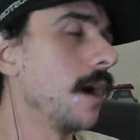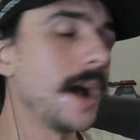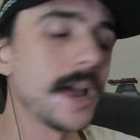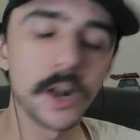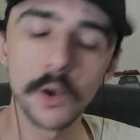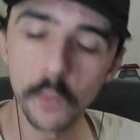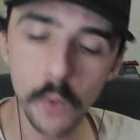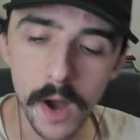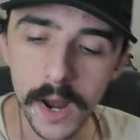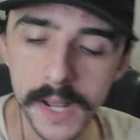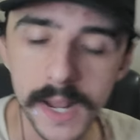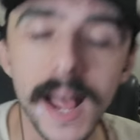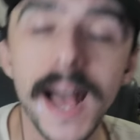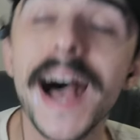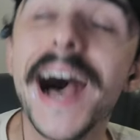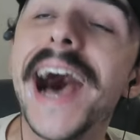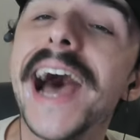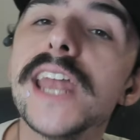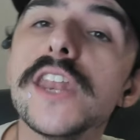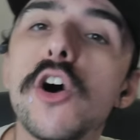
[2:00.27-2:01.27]
I don't want it.
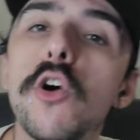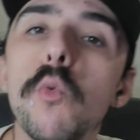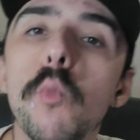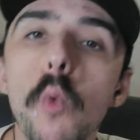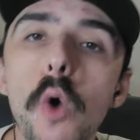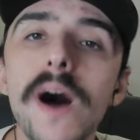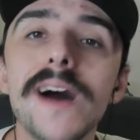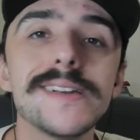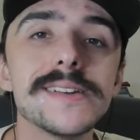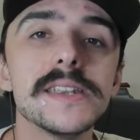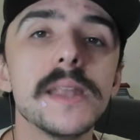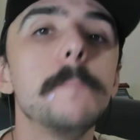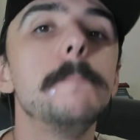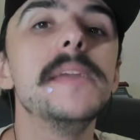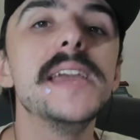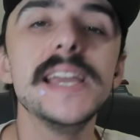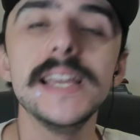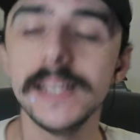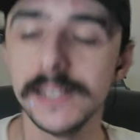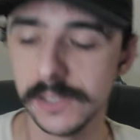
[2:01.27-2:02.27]
I don't want the
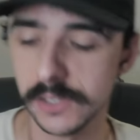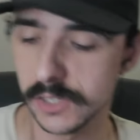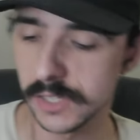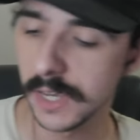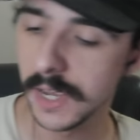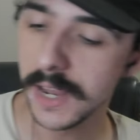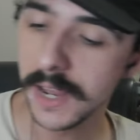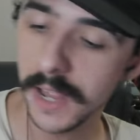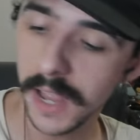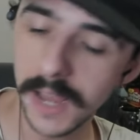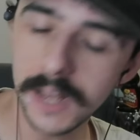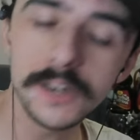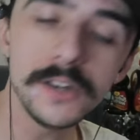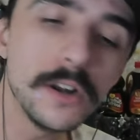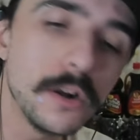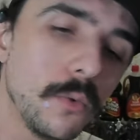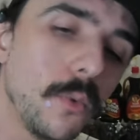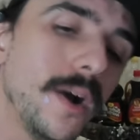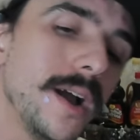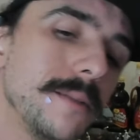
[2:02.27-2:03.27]
beans. And you
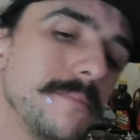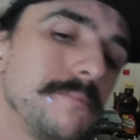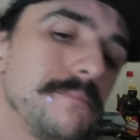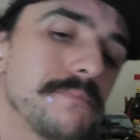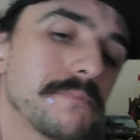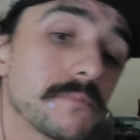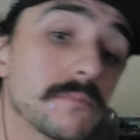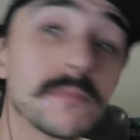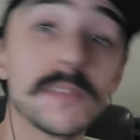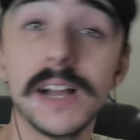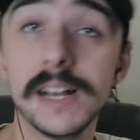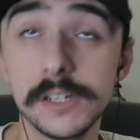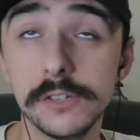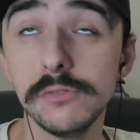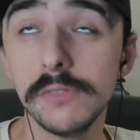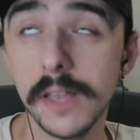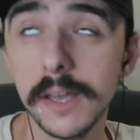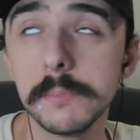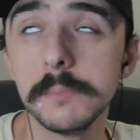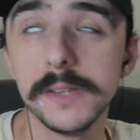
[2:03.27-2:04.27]
know what? I do
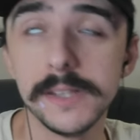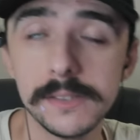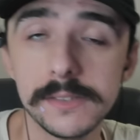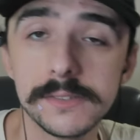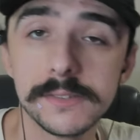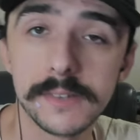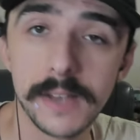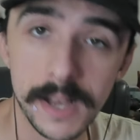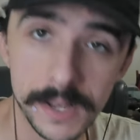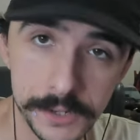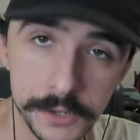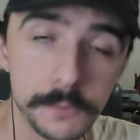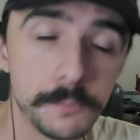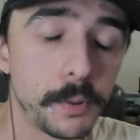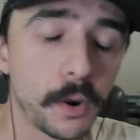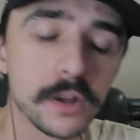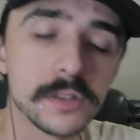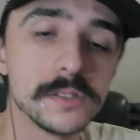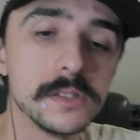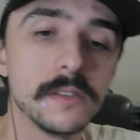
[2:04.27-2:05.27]
like beans. I do
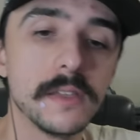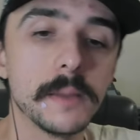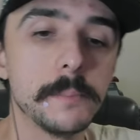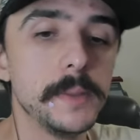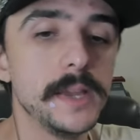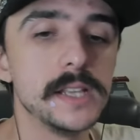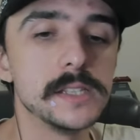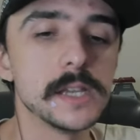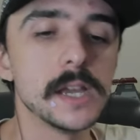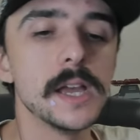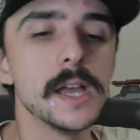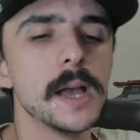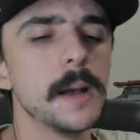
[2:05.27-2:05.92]
personally like beans.